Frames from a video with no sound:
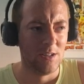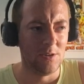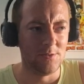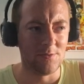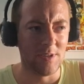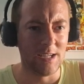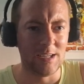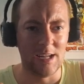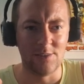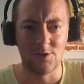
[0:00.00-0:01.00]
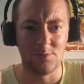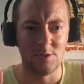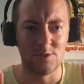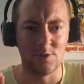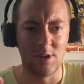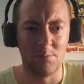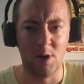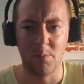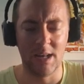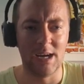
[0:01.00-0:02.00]
loads of like instruments suddenly
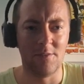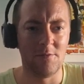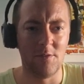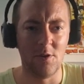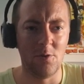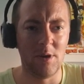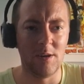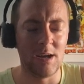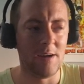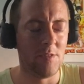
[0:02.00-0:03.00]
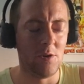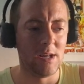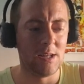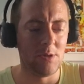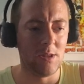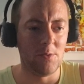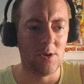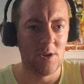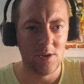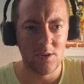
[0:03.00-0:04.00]
popping out of nowhere that I have no idea what they
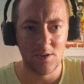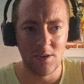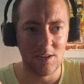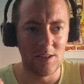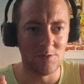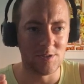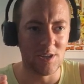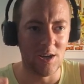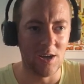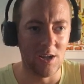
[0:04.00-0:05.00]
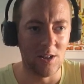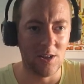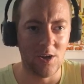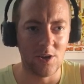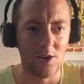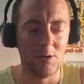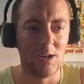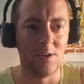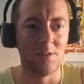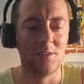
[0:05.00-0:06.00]
were. There was a lot
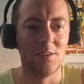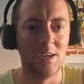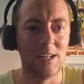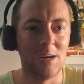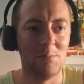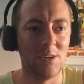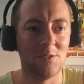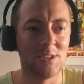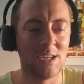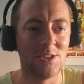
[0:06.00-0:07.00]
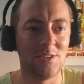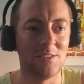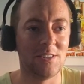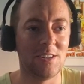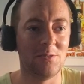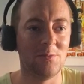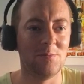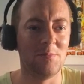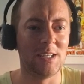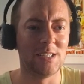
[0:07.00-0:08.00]
going on in that middle section that
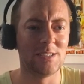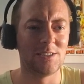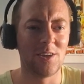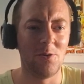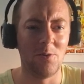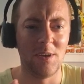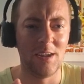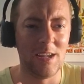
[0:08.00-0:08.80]
made it so